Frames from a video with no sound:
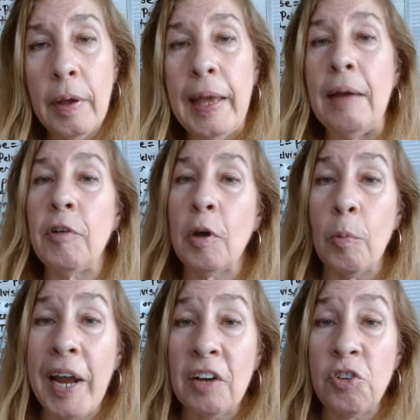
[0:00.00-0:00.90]
having a
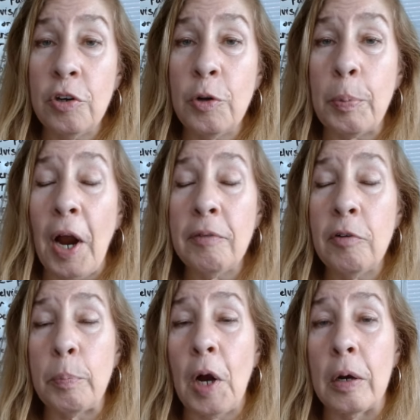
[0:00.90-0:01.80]
rash in your
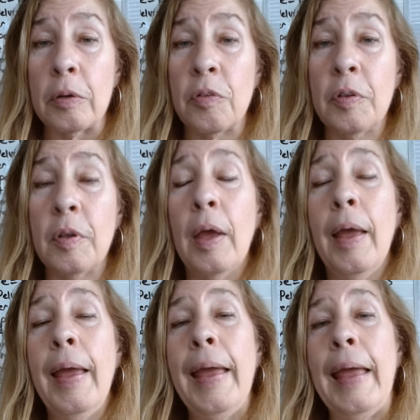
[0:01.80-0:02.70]
private parts,
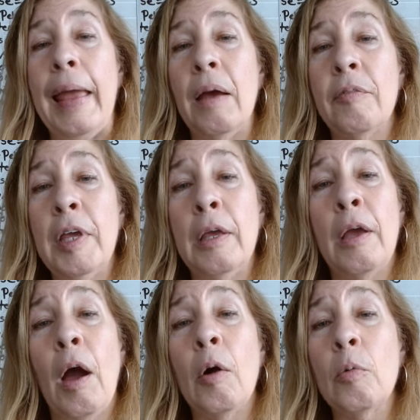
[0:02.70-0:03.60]

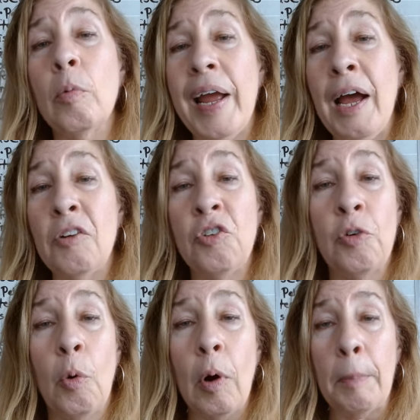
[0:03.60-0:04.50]
having a rash
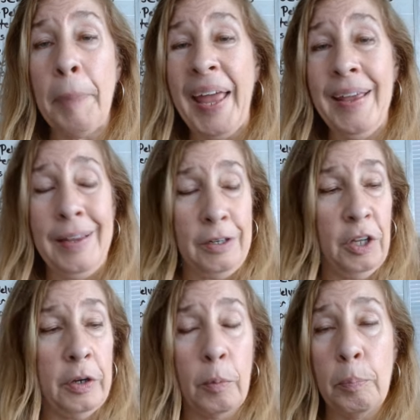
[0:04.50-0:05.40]
or pain,
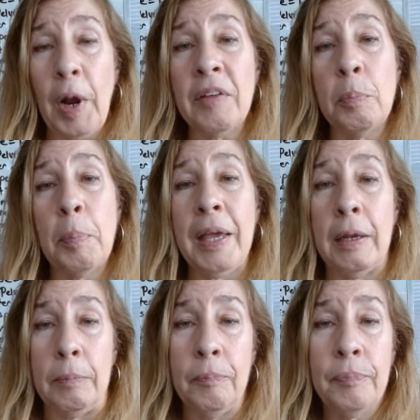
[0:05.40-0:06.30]
you know, breast
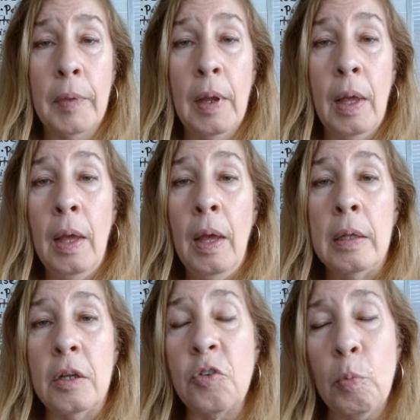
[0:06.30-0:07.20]
pain.
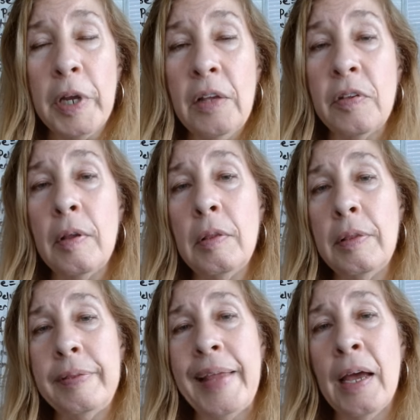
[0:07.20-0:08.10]
There's a
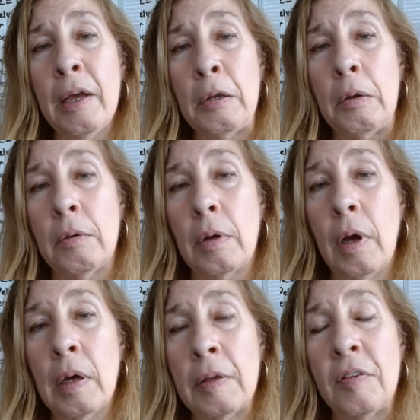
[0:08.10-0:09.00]
reason that
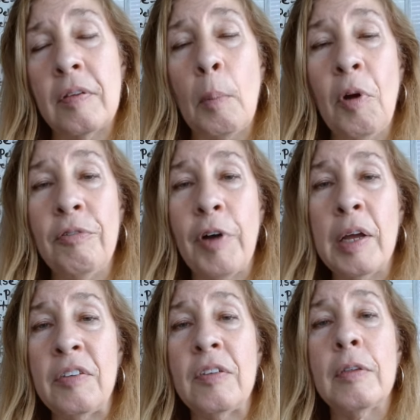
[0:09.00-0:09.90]
uh, some of
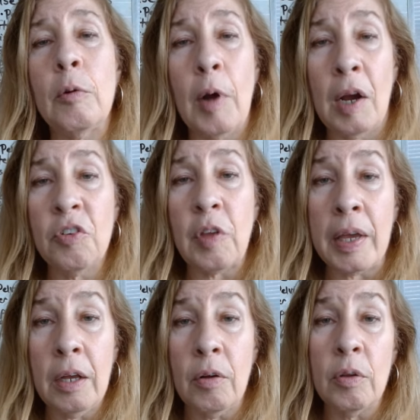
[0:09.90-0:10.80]
us through our
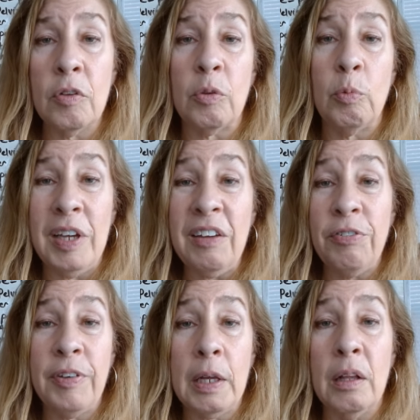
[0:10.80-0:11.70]
cycles, we
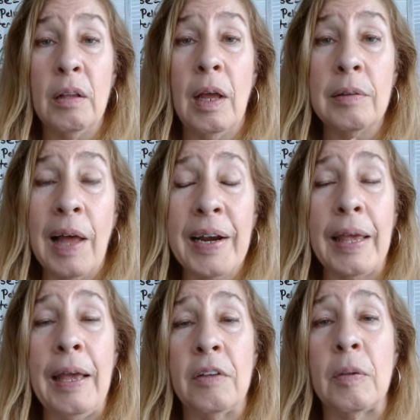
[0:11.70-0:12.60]
feel a lot of
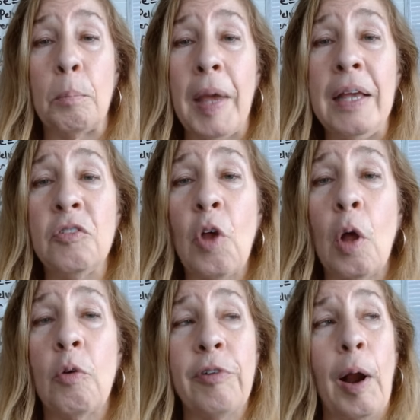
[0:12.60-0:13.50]
aches and pains
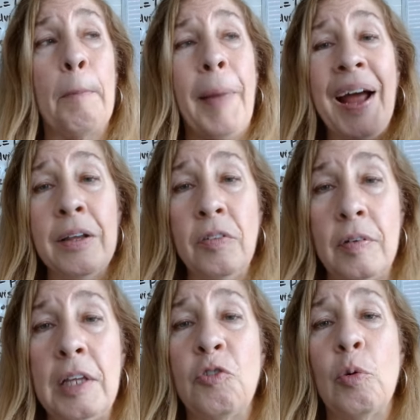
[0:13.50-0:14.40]
all over. Our bodies
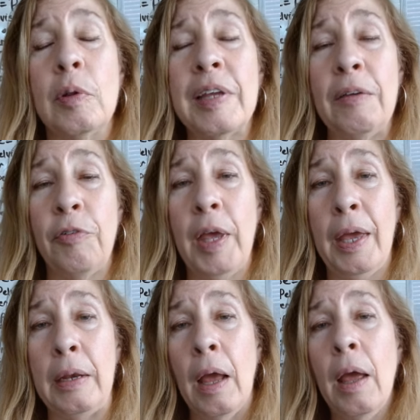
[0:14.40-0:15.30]
need to
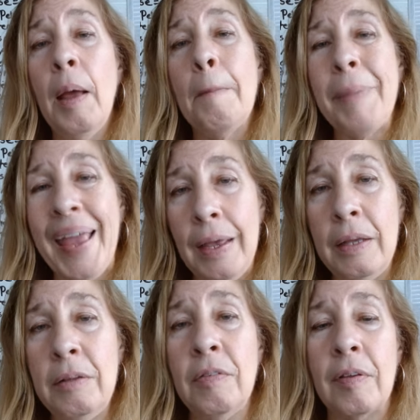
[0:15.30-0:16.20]
alleviate
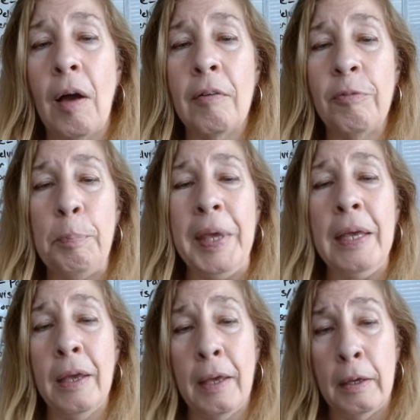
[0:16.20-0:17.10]
pains of
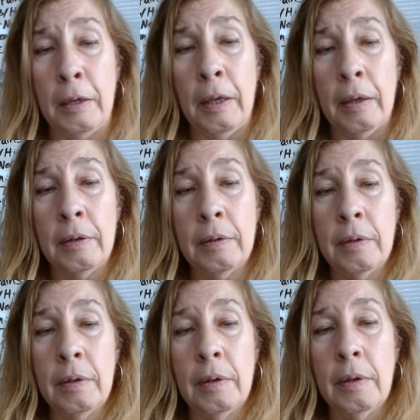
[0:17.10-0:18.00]
being,
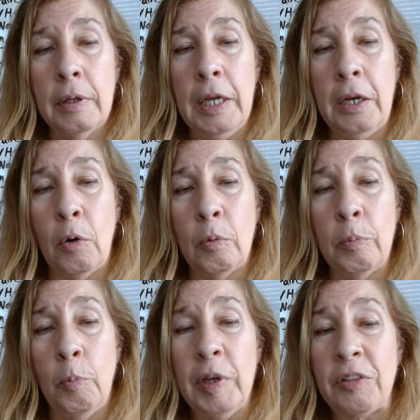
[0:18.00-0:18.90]
you know,
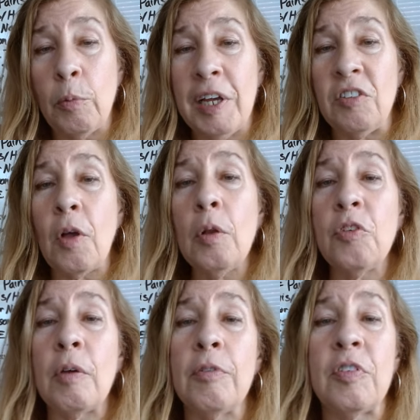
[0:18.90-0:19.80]
with the
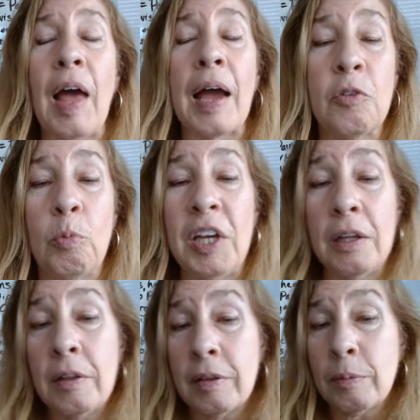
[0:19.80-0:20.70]
results of sex
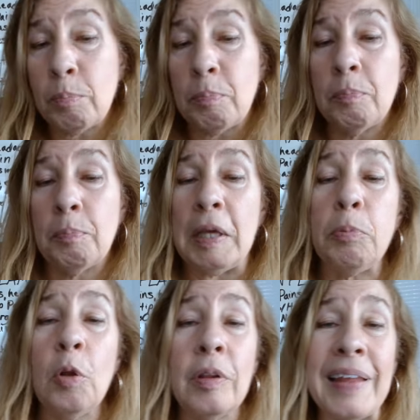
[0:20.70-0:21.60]
with
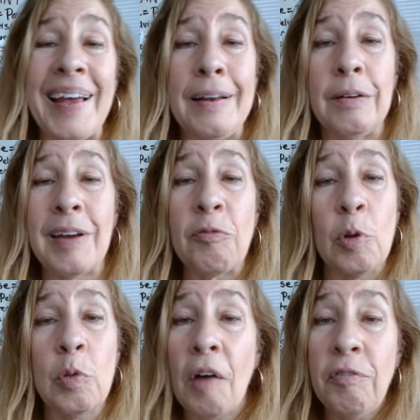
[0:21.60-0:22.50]
people that never
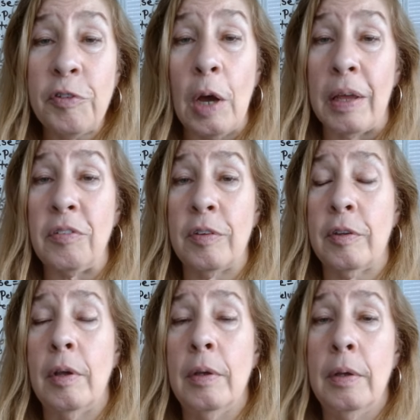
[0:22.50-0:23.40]
loved us.
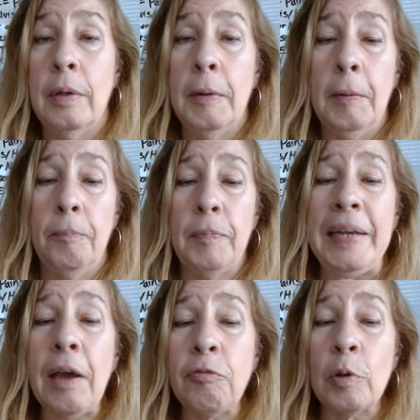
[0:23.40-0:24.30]
They
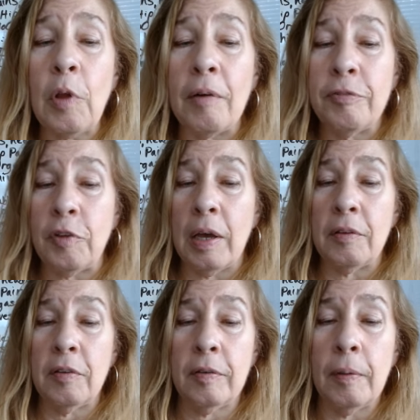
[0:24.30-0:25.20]
never loved
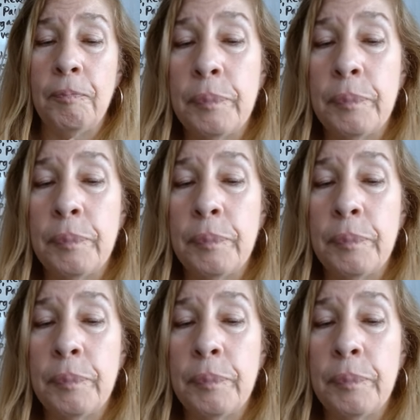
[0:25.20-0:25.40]
us.